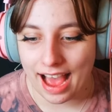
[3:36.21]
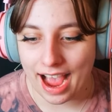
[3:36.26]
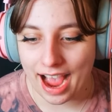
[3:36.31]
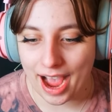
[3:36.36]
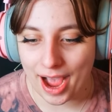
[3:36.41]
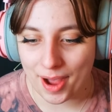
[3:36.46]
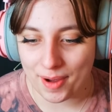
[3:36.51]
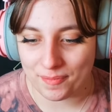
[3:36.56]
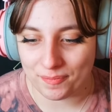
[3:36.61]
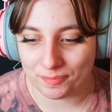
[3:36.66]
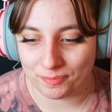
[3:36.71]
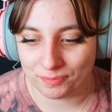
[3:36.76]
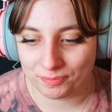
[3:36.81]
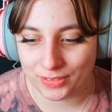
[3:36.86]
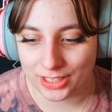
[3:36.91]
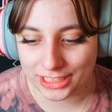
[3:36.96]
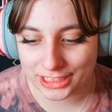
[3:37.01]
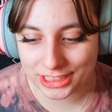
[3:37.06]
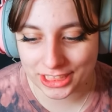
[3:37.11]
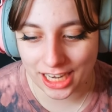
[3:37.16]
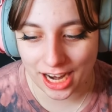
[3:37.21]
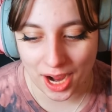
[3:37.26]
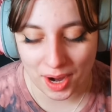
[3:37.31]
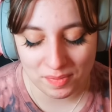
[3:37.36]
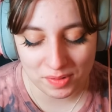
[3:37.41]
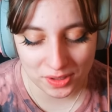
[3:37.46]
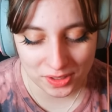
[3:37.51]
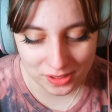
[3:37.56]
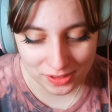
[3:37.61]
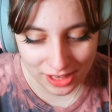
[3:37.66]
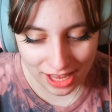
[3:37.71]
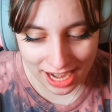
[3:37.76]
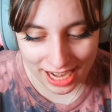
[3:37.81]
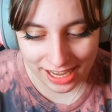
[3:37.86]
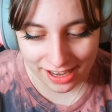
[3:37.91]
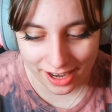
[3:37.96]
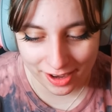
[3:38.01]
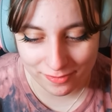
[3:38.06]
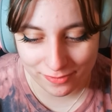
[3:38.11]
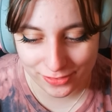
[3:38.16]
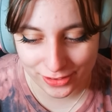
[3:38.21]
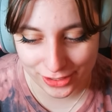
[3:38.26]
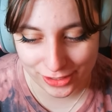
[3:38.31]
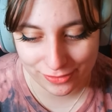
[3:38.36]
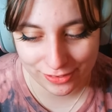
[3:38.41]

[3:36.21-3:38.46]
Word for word: um, which I'm not gonna lie, I'm very,